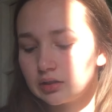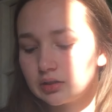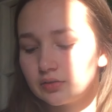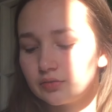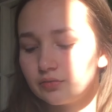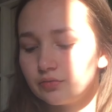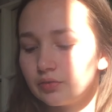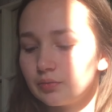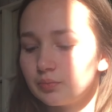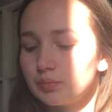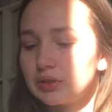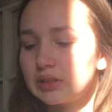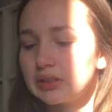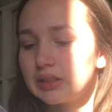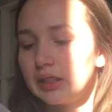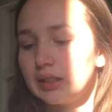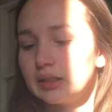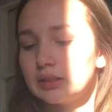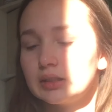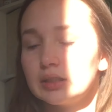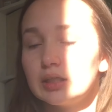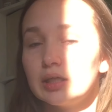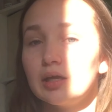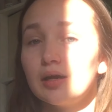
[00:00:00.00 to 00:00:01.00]
from
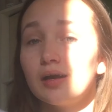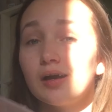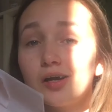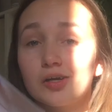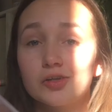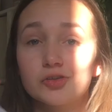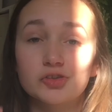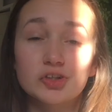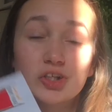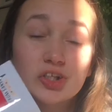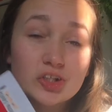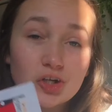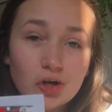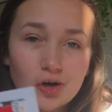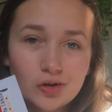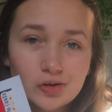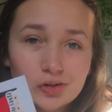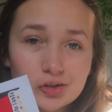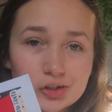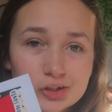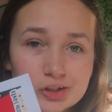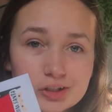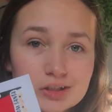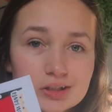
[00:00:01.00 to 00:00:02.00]
Santa
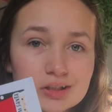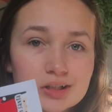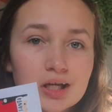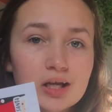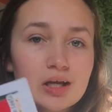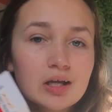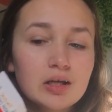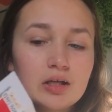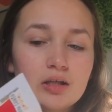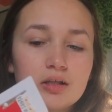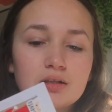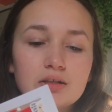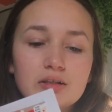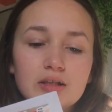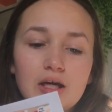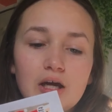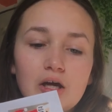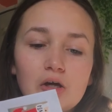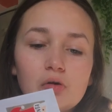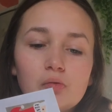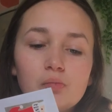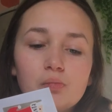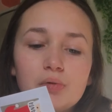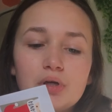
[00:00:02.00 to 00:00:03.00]
$100 to
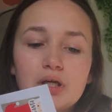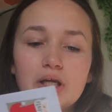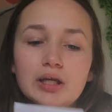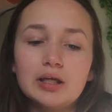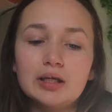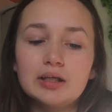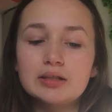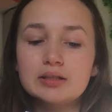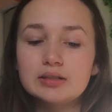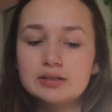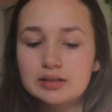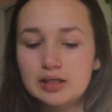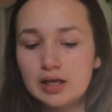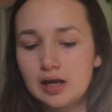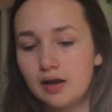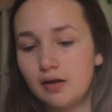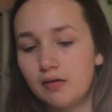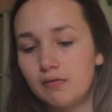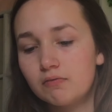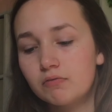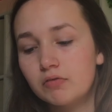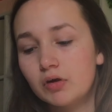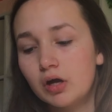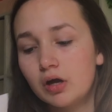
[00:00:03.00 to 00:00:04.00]
help me
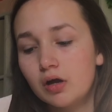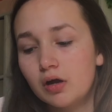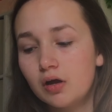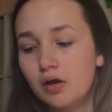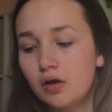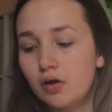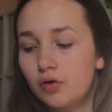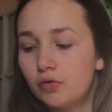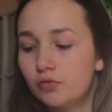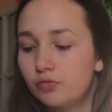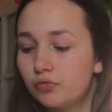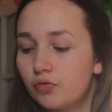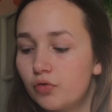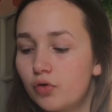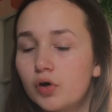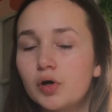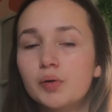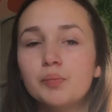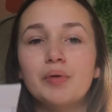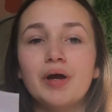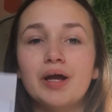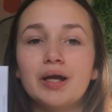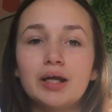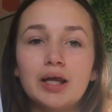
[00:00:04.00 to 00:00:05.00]
save for
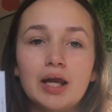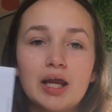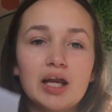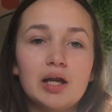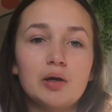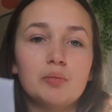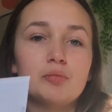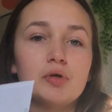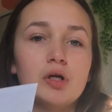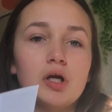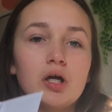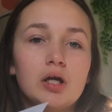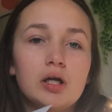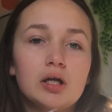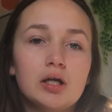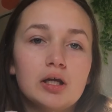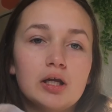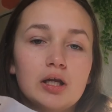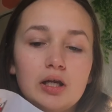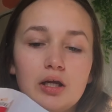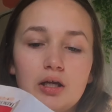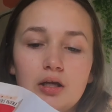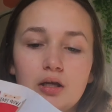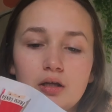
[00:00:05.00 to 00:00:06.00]
my camera
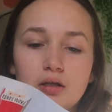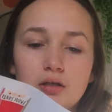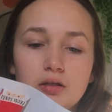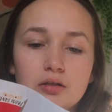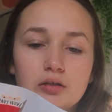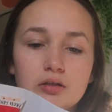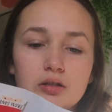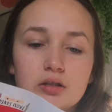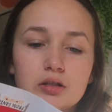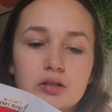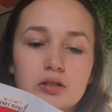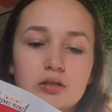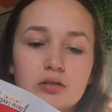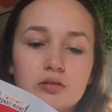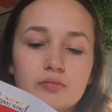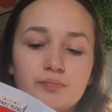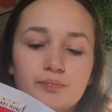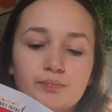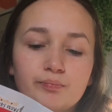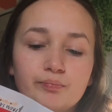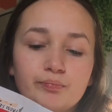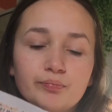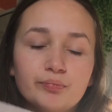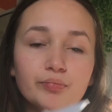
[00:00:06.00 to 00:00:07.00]
and
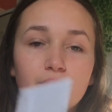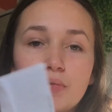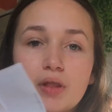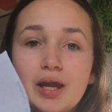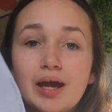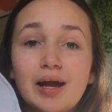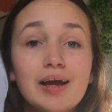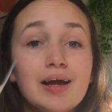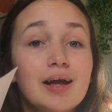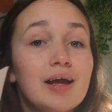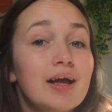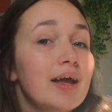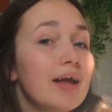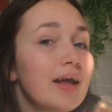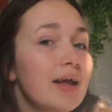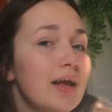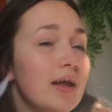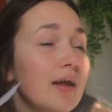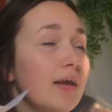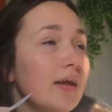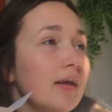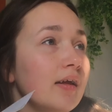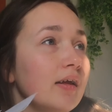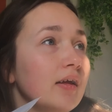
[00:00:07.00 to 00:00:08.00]

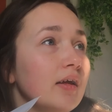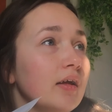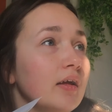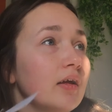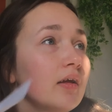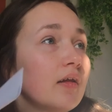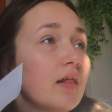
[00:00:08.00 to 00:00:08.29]
a